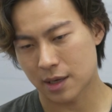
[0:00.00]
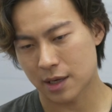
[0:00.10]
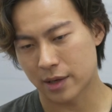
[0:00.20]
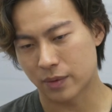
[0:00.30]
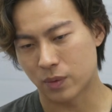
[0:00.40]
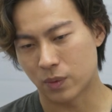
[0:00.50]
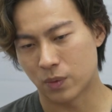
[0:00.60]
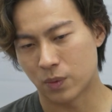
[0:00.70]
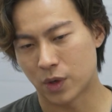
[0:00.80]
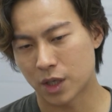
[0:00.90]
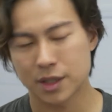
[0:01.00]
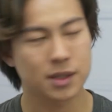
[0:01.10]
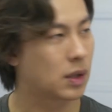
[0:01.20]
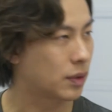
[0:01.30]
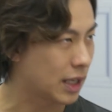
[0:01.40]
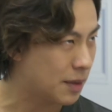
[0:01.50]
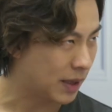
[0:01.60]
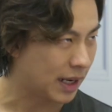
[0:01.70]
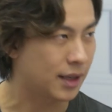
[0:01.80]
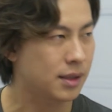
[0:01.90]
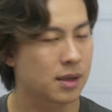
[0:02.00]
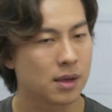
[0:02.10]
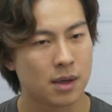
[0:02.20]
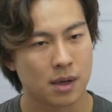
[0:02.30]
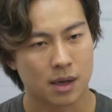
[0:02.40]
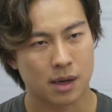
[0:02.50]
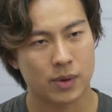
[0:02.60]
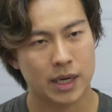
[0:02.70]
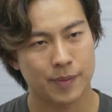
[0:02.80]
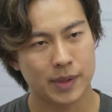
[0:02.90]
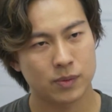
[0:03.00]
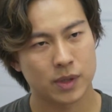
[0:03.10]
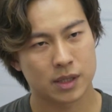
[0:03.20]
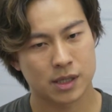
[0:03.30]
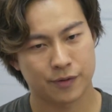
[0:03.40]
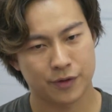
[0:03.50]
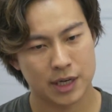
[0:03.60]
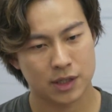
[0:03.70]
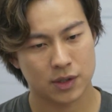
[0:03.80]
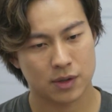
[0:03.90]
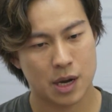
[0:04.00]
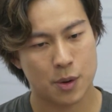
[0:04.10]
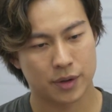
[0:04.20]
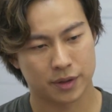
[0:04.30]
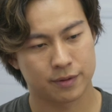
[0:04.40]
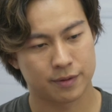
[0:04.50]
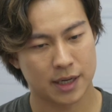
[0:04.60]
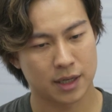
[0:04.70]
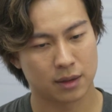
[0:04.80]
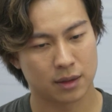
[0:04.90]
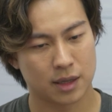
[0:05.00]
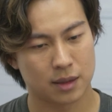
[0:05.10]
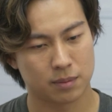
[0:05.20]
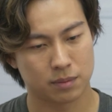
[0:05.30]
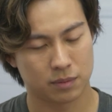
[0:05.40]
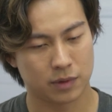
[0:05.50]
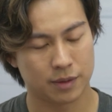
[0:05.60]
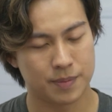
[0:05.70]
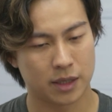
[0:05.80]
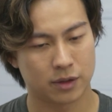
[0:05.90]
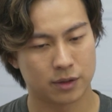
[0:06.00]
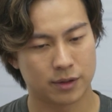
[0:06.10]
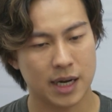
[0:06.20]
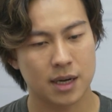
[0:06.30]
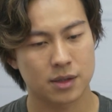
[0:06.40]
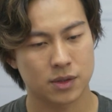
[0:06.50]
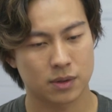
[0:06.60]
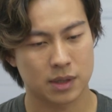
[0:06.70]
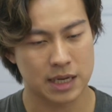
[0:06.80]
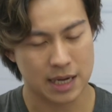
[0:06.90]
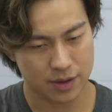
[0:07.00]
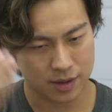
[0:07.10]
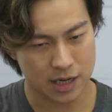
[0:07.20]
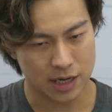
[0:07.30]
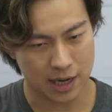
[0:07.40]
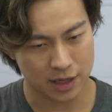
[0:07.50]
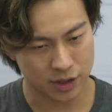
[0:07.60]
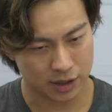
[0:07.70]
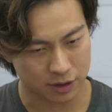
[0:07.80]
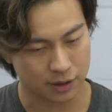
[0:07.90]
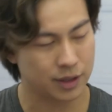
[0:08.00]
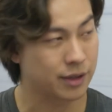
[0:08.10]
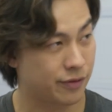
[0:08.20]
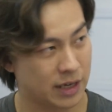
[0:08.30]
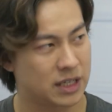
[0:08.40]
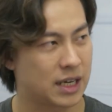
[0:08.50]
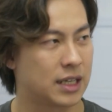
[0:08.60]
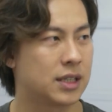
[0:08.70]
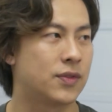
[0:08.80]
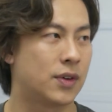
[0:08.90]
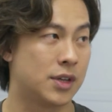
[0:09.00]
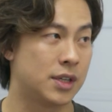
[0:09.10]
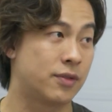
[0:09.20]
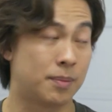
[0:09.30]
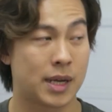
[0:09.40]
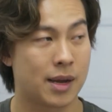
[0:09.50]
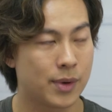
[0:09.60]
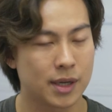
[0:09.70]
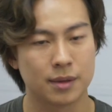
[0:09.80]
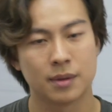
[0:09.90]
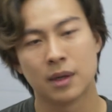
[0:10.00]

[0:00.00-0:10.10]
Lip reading: it wasn't totally planned. What happened was a friend saw how I was running Love Bento, right? So he had just gotten the franchise for this from Taiwan,